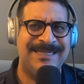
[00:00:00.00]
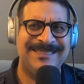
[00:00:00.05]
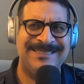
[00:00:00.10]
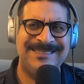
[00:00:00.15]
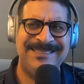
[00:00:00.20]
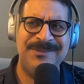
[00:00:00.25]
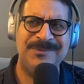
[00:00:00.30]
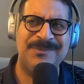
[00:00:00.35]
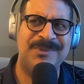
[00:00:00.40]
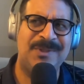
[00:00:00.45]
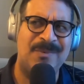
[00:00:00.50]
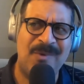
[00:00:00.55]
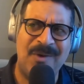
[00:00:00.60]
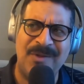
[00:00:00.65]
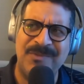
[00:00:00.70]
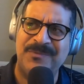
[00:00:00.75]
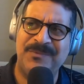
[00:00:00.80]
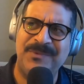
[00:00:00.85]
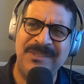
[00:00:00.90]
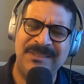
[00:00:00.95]
Because then you'll
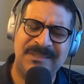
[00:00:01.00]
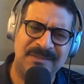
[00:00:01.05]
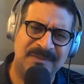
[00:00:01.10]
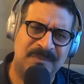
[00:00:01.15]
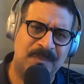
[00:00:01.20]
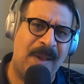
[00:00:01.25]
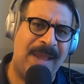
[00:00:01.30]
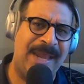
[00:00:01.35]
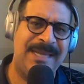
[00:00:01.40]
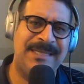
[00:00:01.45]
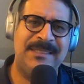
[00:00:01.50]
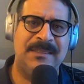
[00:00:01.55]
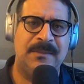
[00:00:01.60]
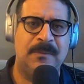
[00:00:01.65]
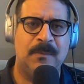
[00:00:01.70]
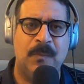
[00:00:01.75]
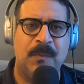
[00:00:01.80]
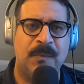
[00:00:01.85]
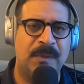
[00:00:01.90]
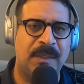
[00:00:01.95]
know all the reasons why it
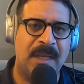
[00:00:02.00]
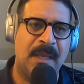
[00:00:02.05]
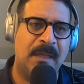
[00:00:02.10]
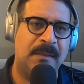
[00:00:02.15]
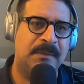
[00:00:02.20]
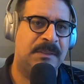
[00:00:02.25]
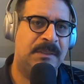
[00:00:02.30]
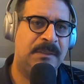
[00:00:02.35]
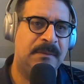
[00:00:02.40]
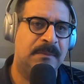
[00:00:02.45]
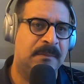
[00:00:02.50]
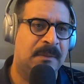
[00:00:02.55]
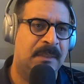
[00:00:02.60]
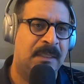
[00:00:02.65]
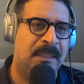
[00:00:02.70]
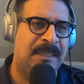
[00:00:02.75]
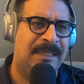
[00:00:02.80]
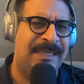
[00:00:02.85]
didn't work out too.